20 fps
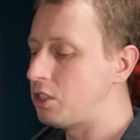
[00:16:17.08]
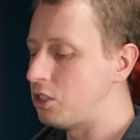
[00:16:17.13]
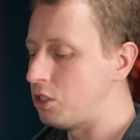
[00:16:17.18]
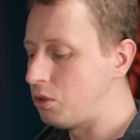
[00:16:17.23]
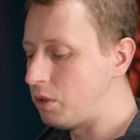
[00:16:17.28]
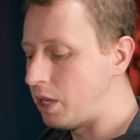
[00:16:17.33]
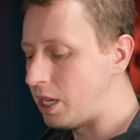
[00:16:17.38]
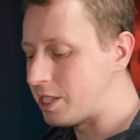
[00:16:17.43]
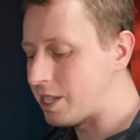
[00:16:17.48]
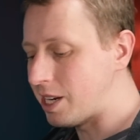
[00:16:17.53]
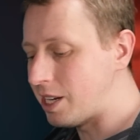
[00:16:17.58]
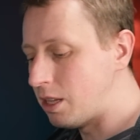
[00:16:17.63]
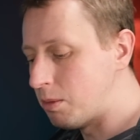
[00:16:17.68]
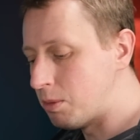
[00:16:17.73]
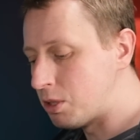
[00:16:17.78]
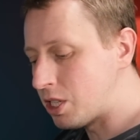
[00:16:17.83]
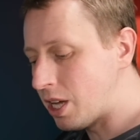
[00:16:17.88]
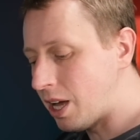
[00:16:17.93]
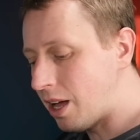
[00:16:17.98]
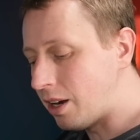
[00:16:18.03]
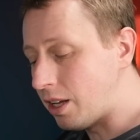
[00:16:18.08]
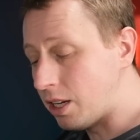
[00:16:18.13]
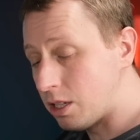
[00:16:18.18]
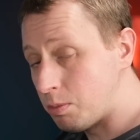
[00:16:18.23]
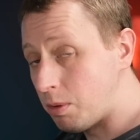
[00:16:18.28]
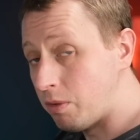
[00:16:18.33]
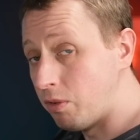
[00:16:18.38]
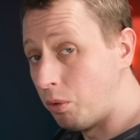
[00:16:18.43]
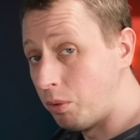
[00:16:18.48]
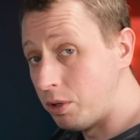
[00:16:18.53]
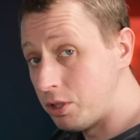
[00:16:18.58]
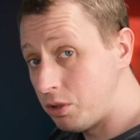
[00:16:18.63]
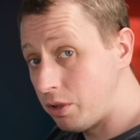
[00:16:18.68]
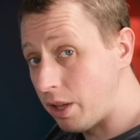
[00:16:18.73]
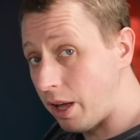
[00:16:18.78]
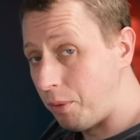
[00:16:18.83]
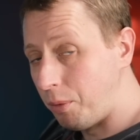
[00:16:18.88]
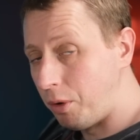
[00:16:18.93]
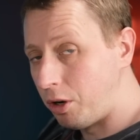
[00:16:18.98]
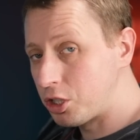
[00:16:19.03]
to do is add in the metallics before we do
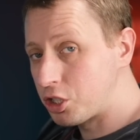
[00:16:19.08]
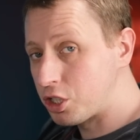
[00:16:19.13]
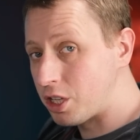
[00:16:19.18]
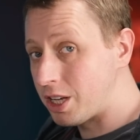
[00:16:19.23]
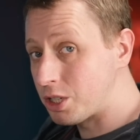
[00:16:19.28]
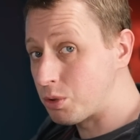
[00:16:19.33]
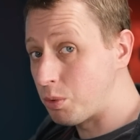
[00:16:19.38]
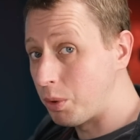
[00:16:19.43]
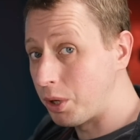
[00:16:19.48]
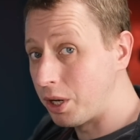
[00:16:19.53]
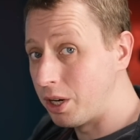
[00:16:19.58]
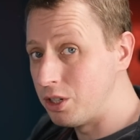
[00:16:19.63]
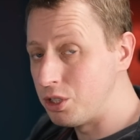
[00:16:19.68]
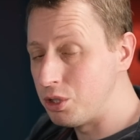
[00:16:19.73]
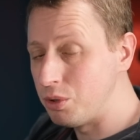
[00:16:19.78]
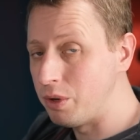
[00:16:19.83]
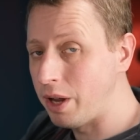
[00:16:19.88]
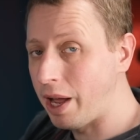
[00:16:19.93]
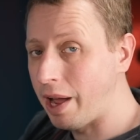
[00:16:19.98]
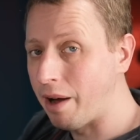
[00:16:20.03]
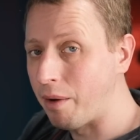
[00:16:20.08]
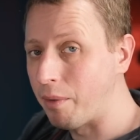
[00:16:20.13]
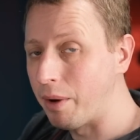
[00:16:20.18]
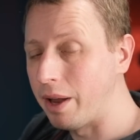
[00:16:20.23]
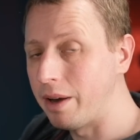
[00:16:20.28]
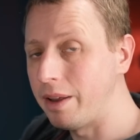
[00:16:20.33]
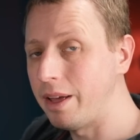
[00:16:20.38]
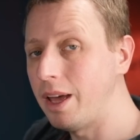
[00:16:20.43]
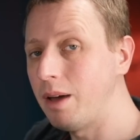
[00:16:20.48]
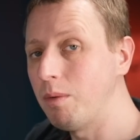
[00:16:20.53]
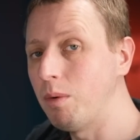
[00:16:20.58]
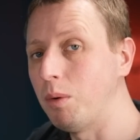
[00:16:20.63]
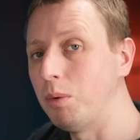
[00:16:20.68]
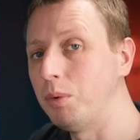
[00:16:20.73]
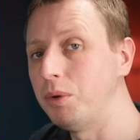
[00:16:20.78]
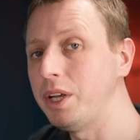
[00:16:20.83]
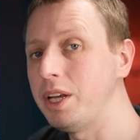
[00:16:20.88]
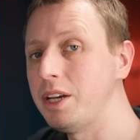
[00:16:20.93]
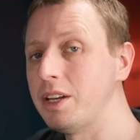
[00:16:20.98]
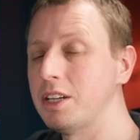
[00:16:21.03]
that wash. That's what we're going to do now. And here what
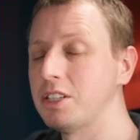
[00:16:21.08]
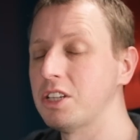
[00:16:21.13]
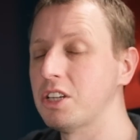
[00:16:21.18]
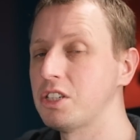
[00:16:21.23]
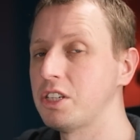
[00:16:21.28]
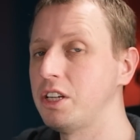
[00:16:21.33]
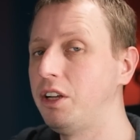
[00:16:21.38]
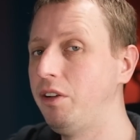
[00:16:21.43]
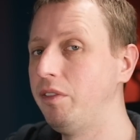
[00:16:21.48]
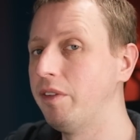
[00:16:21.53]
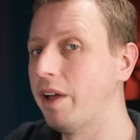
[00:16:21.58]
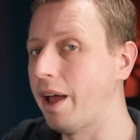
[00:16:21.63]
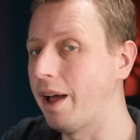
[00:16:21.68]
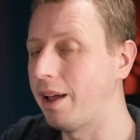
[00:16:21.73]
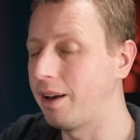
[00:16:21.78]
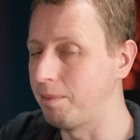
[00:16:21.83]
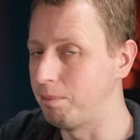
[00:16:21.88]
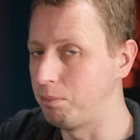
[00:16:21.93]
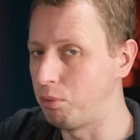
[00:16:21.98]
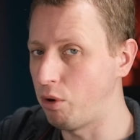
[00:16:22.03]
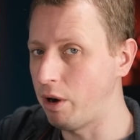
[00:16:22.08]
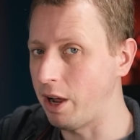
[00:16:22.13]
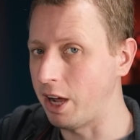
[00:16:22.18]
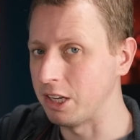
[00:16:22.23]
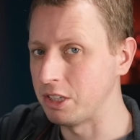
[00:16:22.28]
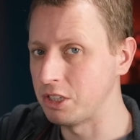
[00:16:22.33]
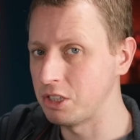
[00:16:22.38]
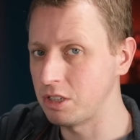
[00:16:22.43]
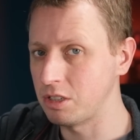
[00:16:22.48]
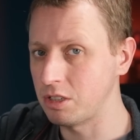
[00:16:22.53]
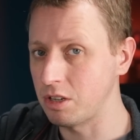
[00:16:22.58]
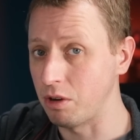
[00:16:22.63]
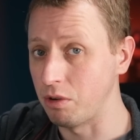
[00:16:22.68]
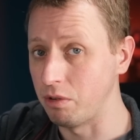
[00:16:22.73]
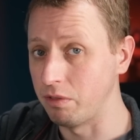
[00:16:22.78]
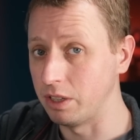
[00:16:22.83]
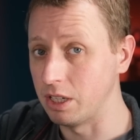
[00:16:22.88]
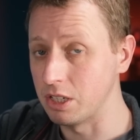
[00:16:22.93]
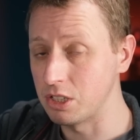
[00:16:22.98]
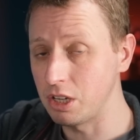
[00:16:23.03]
we'll need is a silver and a brass. So
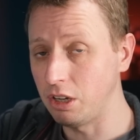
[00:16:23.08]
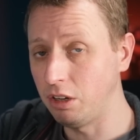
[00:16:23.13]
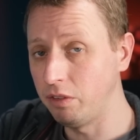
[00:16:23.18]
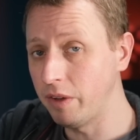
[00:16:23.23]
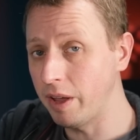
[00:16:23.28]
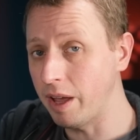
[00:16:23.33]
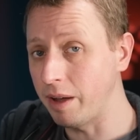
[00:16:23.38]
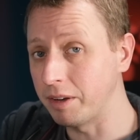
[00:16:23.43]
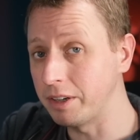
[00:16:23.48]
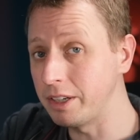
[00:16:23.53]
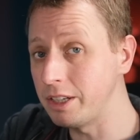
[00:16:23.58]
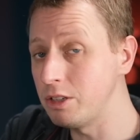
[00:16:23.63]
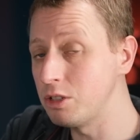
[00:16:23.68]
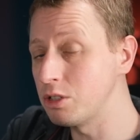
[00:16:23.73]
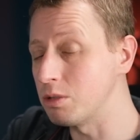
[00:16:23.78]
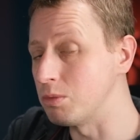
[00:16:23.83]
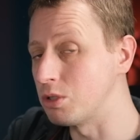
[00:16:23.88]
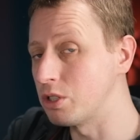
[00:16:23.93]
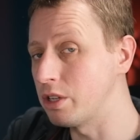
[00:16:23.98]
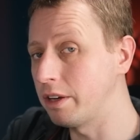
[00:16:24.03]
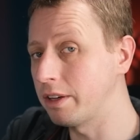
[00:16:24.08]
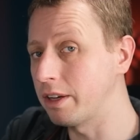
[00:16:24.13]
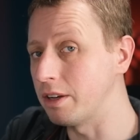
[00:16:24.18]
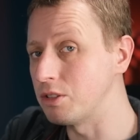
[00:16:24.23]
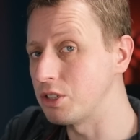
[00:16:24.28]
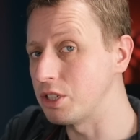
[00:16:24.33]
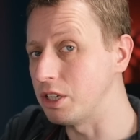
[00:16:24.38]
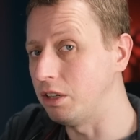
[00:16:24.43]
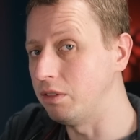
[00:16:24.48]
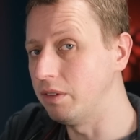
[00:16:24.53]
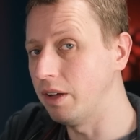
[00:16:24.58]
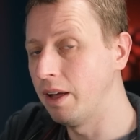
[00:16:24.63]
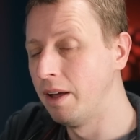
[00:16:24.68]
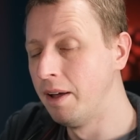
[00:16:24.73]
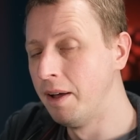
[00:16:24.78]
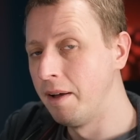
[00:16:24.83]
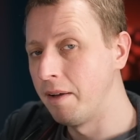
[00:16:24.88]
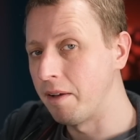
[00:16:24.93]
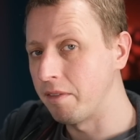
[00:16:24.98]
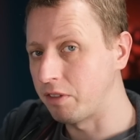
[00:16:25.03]
for the silver, I'm going to use some Surcoat silver,
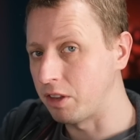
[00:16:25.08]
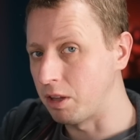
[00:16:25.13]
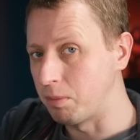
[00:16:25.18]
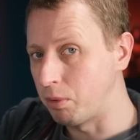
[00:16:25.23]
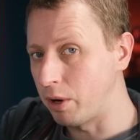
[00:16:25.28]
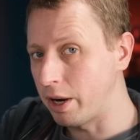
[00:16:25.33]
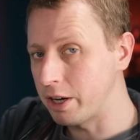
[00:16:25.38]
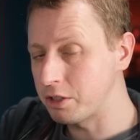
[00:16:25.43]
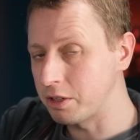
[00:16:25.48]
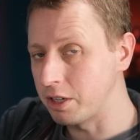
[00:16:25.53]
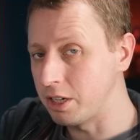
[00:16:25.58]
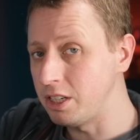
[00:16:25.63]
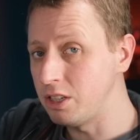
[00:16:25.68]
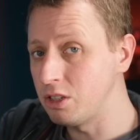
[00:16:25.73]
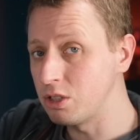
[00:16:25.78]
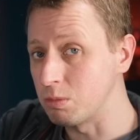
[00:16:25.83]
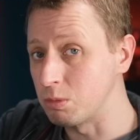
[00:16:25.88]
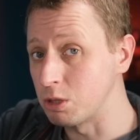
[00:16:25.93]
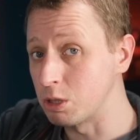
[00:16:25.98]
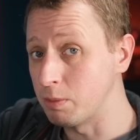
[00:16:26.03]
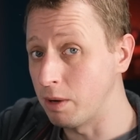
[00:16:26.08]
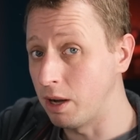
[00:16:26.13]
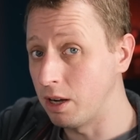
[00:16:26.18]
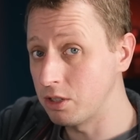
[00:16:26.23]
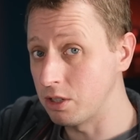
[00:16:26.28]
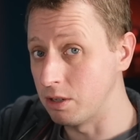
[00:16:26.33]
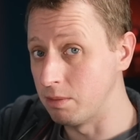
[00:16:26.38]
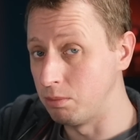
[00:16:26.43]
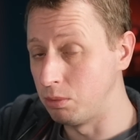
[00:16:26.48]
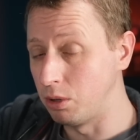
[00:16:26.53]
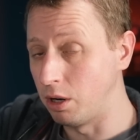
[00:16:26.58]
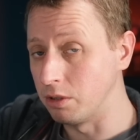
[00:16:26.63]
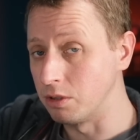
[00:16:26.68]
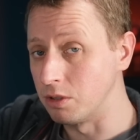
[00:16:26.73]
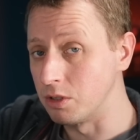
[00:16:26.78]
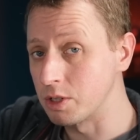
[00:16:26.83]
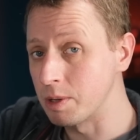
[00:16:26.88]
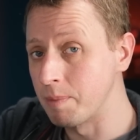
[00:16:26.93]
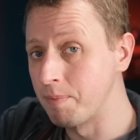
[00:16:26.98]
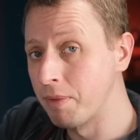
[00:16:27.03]
and for the brass, I'm going to use some Spartan
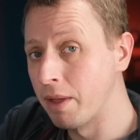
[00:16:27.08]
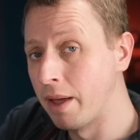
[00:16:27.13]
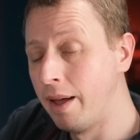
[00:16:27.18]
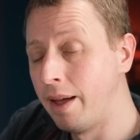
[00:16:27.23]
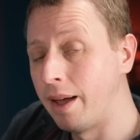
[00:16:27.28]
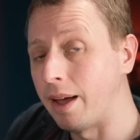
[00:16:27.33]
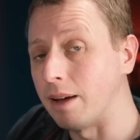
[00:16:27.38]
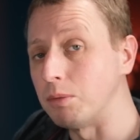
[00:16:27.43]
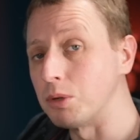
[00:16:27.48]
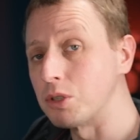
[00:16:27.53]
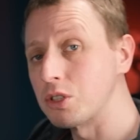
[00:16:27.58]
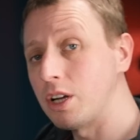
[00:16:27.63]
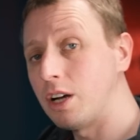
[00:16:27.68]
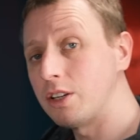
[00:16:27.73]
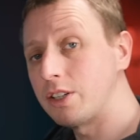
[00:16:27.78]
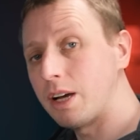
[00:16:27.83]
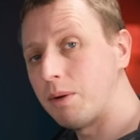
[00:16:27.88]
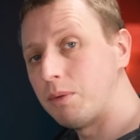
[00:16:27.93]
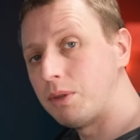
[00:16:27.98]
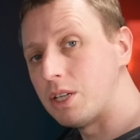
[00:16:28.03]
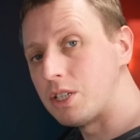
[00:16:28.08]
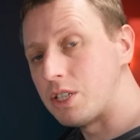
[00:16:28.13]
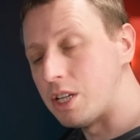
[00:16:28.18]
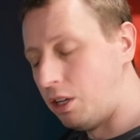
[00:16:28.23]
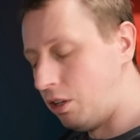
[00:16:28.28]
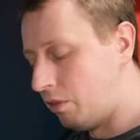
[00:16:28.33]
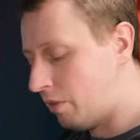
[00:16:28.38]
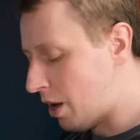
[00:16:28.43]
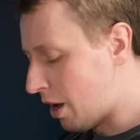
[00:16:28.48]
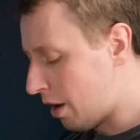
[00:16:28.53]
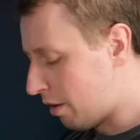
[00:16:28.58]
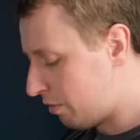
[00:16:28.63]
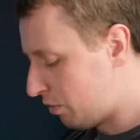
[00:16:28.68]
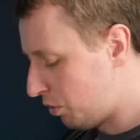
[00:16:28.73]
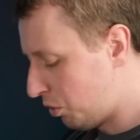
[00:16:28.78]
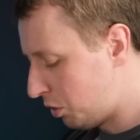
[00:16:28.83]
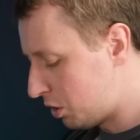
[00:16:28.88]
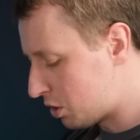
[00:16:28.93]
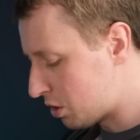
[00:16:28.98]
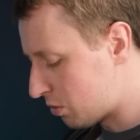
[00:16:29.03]
bronze. And we'll start out with the silver, and
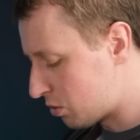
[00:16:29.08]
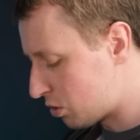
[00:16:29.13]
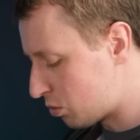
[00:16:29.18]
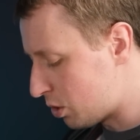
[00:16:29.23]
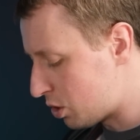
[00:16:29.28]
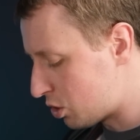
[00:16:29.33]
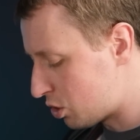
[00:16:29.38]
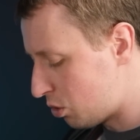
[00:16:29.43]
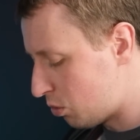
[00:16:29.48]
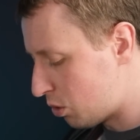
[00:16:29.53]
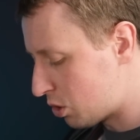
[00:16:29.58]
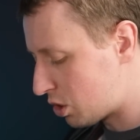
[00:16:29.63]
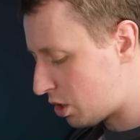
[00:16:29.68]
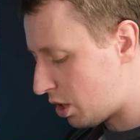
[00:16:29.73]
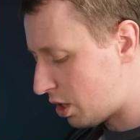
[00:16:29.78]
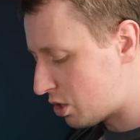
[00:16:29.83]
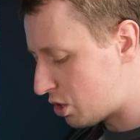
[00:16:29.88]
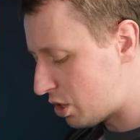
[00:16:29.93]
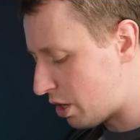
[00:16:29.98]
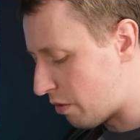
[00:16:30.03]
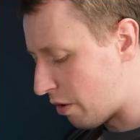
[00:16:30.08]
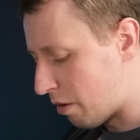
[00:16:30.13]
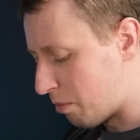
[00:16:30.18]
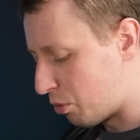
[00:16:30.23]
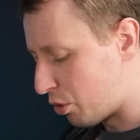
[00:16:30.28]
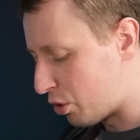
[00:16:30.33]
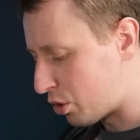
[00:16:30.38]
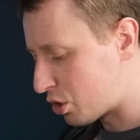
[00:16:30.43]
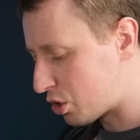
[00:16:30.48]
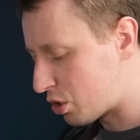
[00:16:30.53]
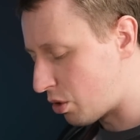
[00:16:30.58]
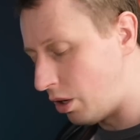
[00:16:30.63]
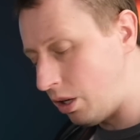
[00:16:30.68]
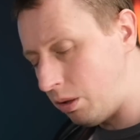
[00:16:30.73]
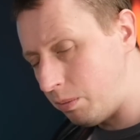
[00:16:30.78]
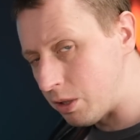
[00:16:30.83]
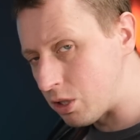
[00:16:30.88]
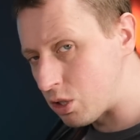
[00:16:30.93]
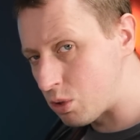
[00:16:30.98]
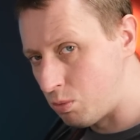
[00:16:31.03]
for this I've switched to a size 0 brush, so a
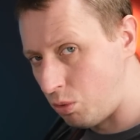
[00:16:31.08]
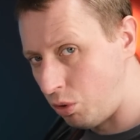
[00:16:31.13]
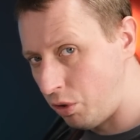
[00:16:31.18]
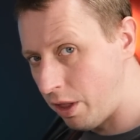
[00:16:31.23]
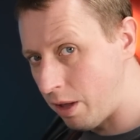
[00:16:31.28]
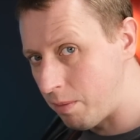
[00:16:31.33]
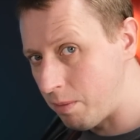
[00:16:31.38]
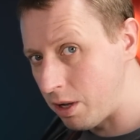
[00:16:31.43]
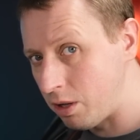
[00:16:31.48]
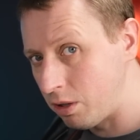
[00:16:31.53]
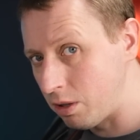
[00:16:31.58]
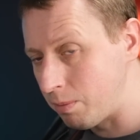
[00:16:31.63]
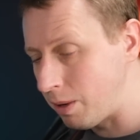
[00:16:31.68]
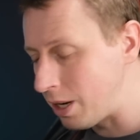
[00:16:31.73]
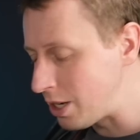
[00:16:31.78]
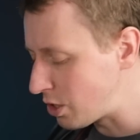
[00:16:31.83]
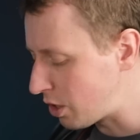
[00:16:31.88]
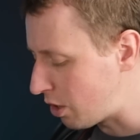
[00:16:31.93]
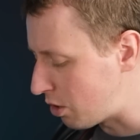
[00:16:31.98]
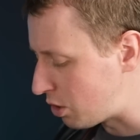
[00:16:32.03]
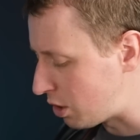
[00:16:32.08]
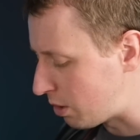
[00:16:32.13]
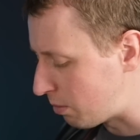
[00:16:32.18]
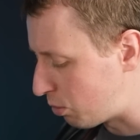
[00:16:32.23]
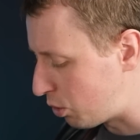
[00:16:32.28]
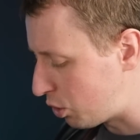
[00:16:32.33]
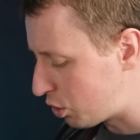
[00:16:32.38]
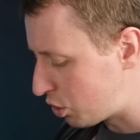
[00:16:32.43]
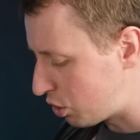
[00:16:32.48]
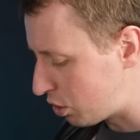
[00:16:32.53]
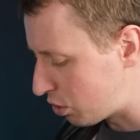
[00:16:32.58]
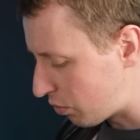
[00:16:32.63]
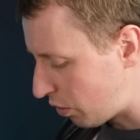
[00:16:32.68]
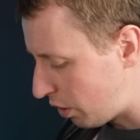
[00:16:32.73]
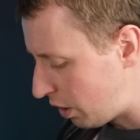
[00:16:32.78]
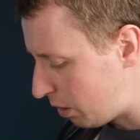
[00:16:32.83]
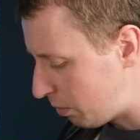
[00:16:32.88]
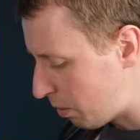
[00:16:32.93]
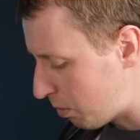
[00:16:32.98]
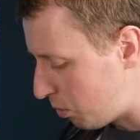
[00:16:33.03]
little bit smaller than my other base coating brush, just for a
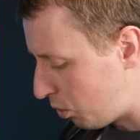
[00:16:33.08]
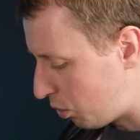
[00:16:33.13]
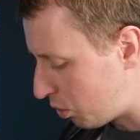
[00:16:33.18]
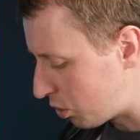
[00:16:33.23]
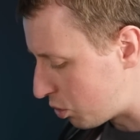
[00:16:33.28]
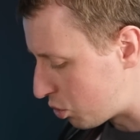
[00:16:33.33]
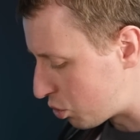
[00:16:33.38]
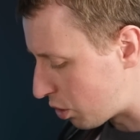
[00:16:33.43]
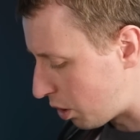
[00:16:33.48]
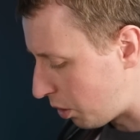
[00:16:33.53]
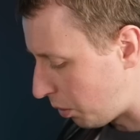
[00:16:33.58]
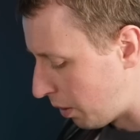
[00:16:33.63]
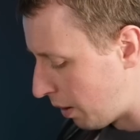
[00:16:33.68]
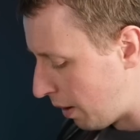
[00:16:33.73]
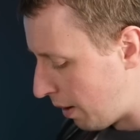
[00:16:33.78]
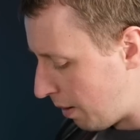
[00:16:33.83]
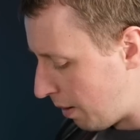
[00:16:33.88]
little bit more control.